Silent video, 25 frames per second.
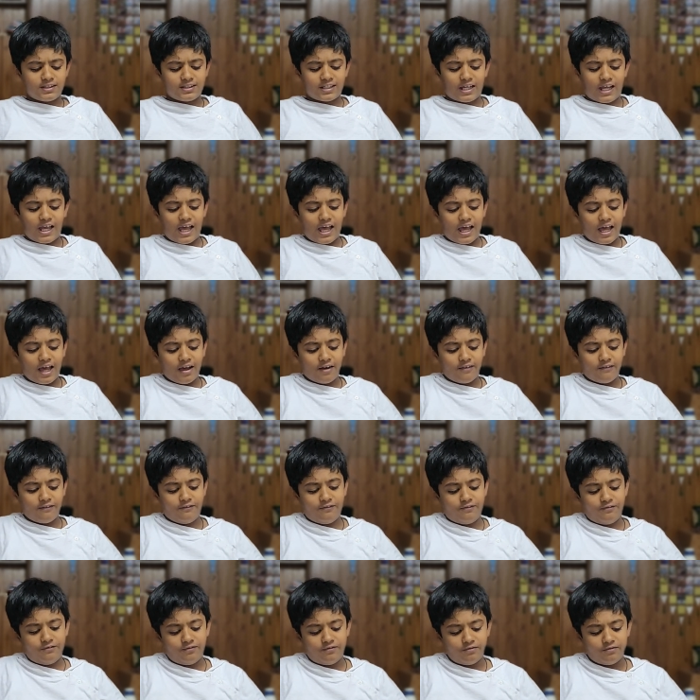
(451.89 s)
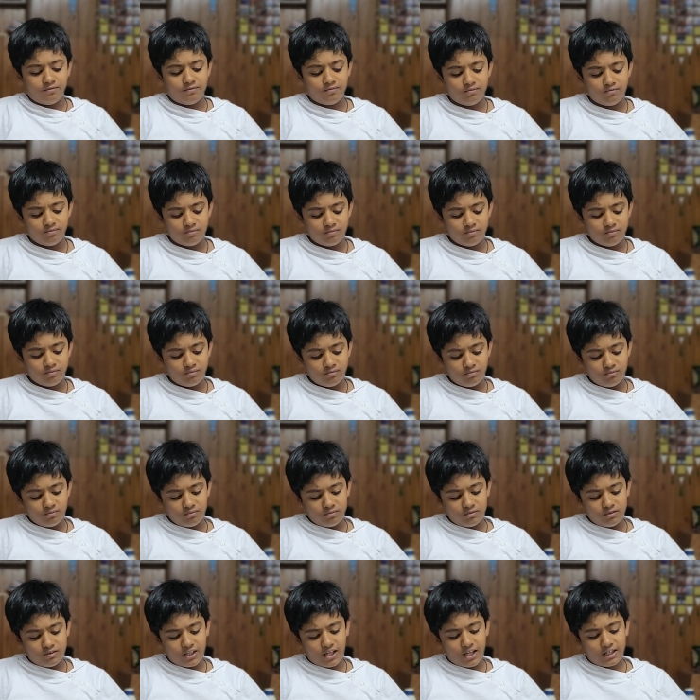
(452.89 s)
have
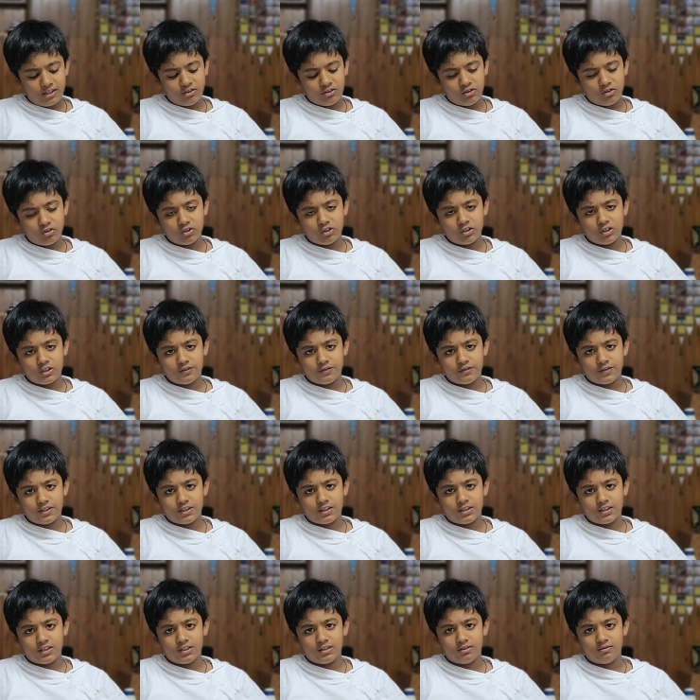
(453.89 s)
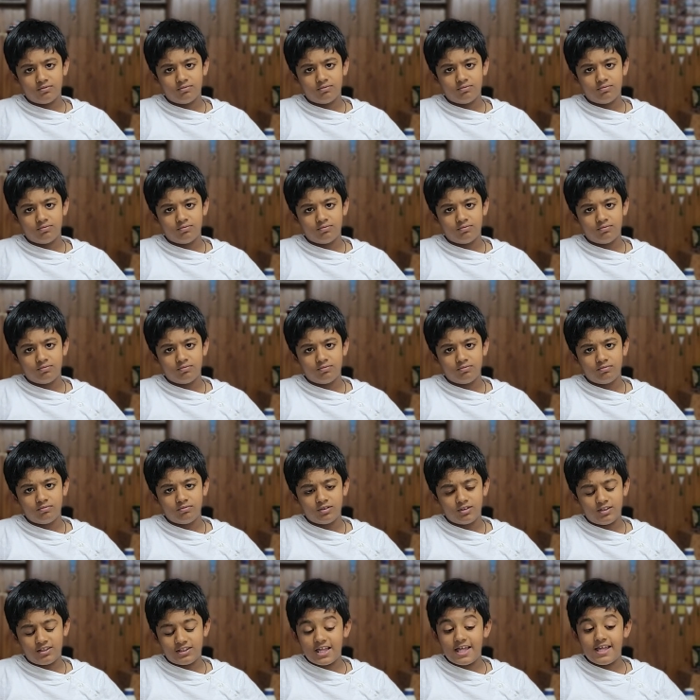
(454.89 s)
that good of a
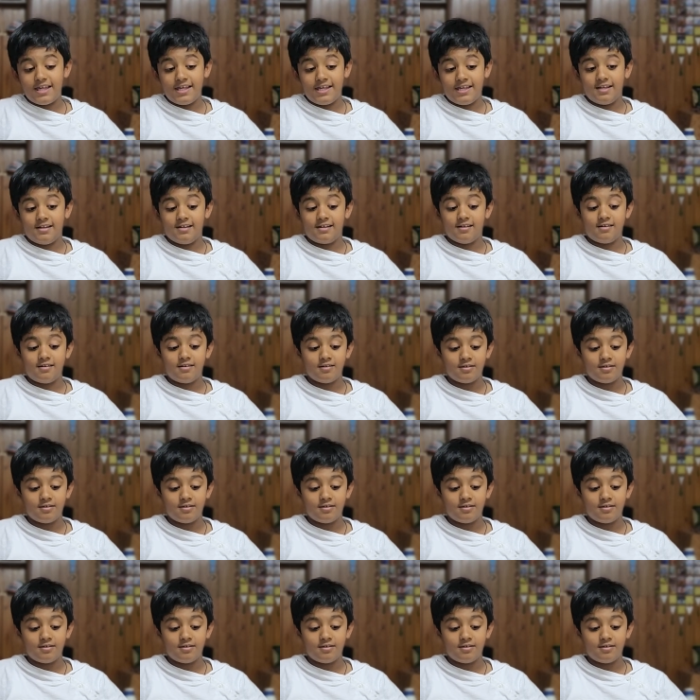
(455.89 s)
thing.